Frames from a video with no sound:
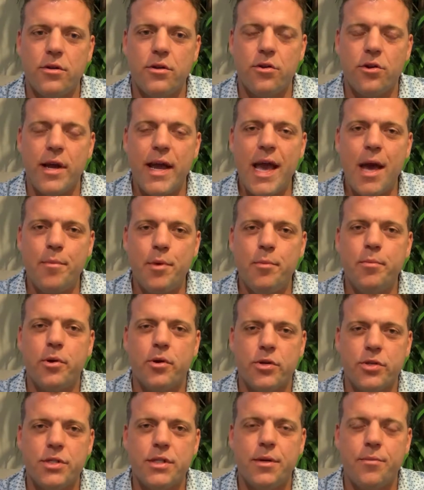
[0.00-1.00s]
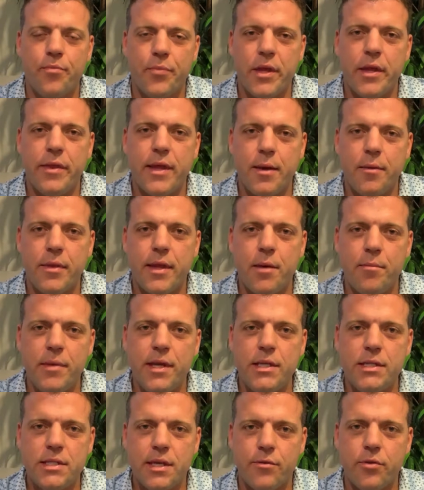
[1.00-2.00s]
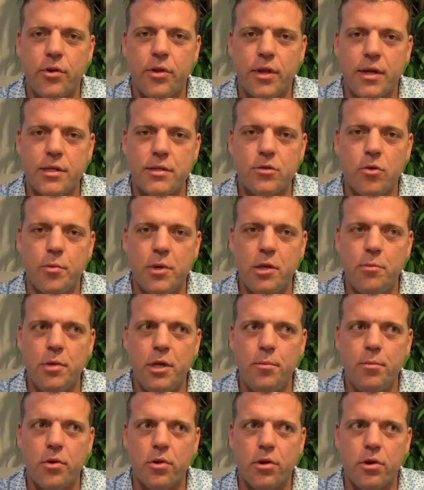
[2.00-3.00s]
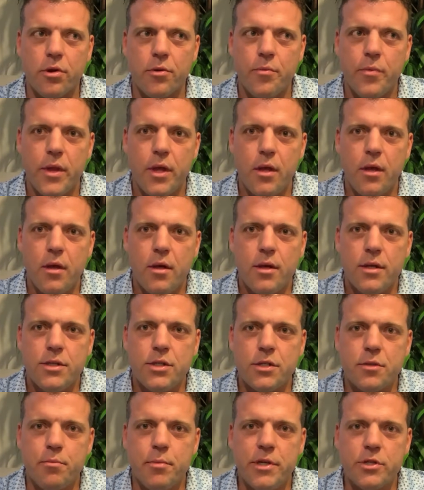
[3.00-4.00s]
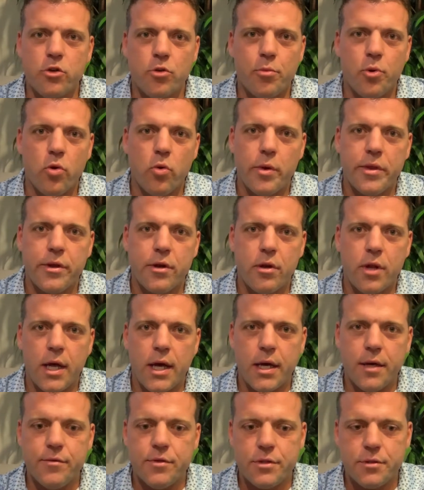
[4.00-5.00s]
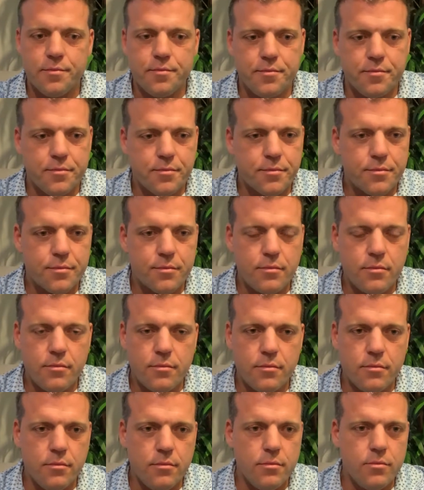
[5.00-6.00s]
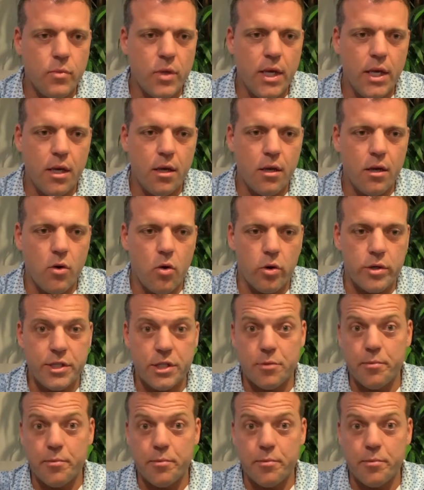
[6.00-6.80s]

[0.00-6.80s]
a happy person, and that means everything. So many people are just miserable with their lives, or just